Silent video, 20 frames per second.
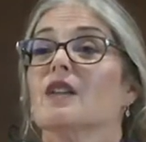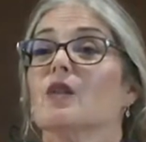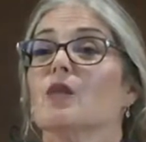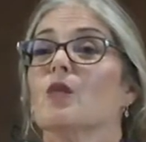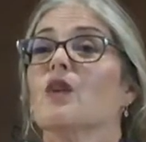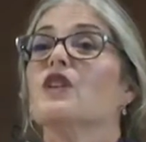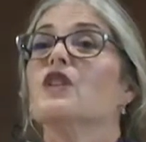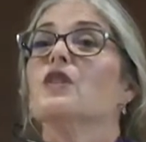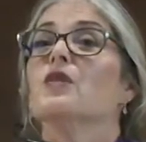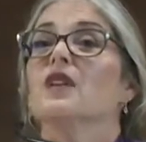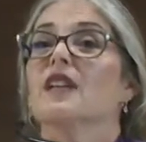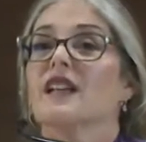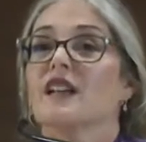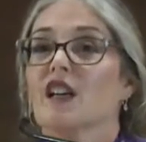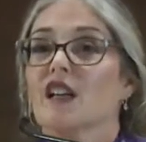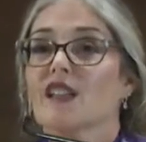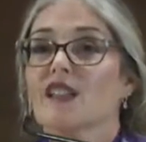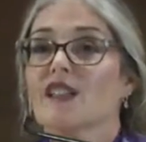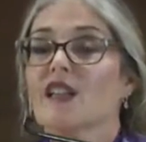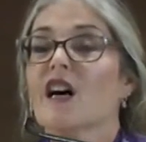We're doing
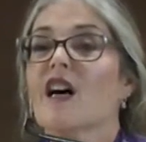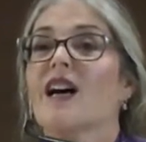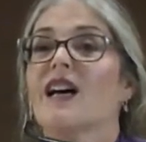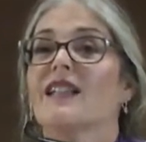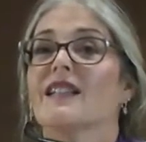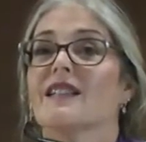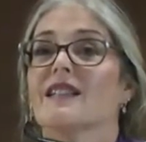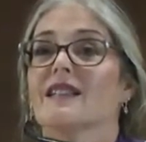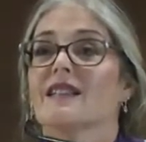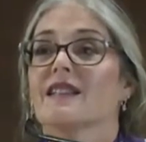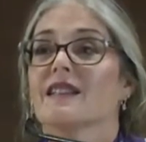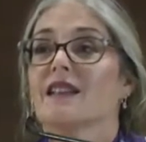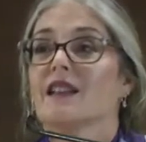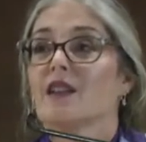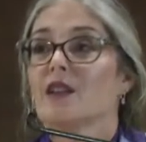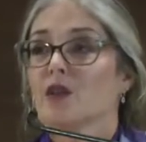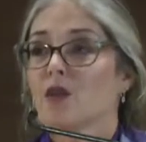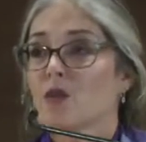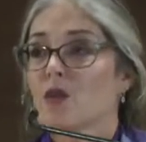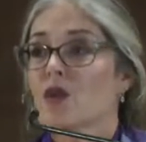a lot
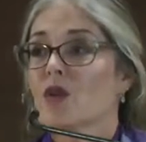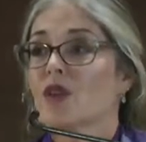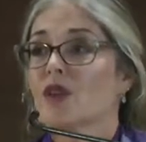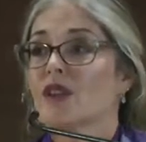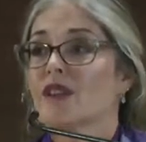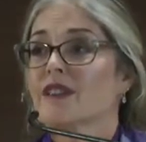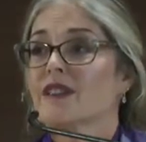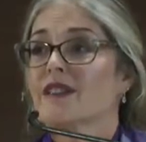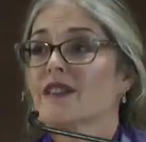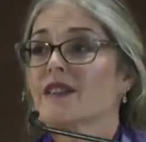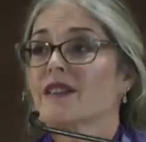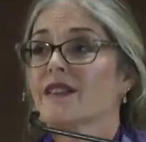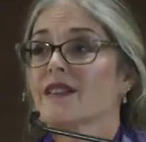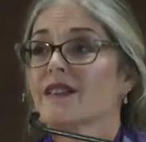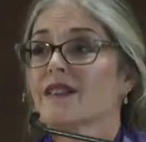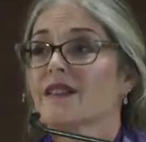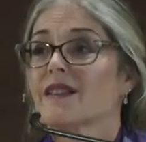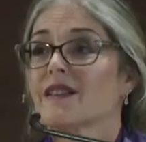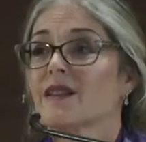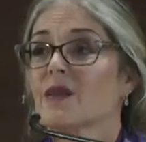in the world.
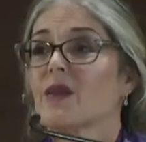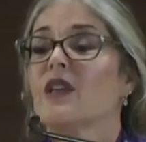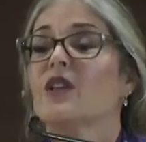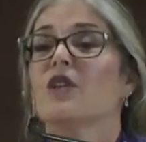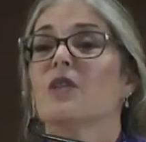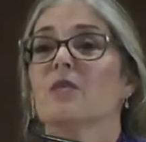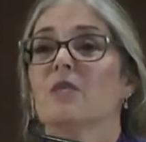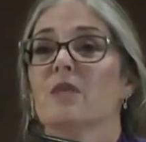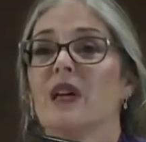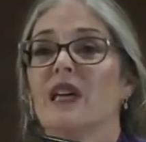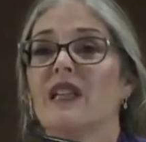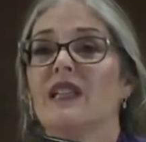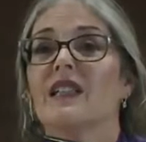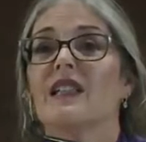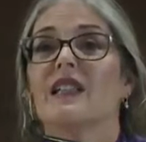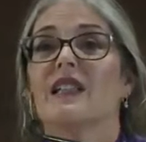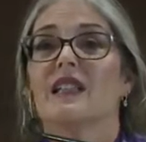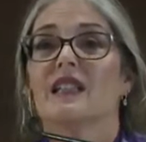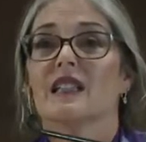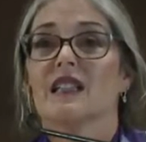We are
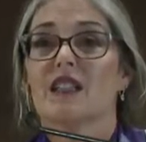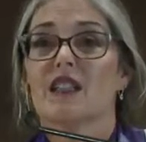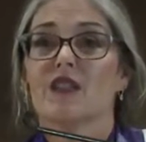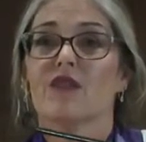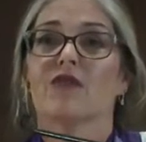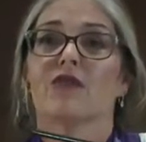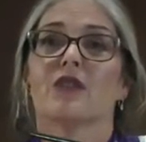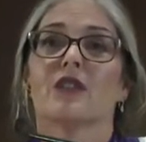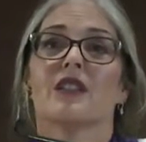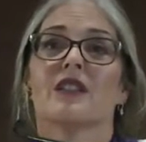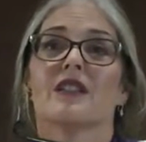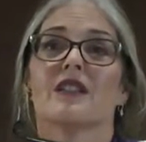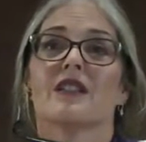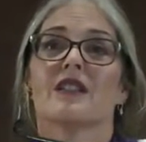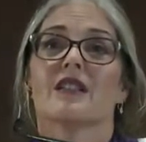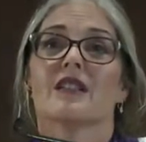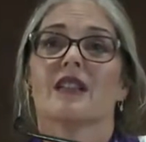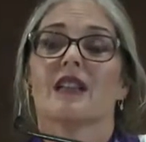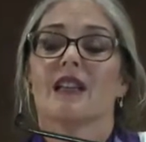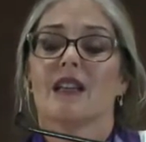making a
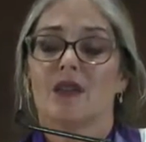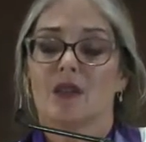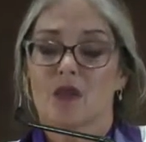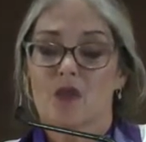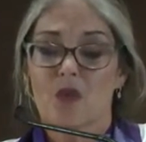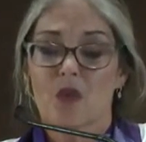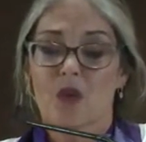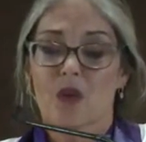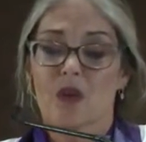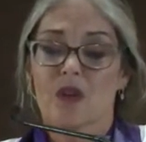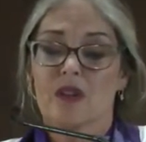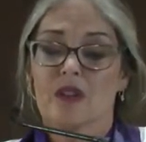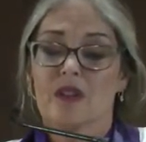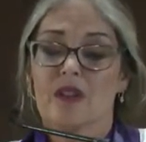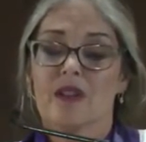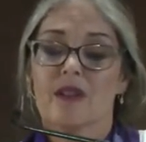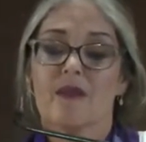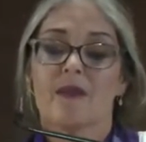difference in the world.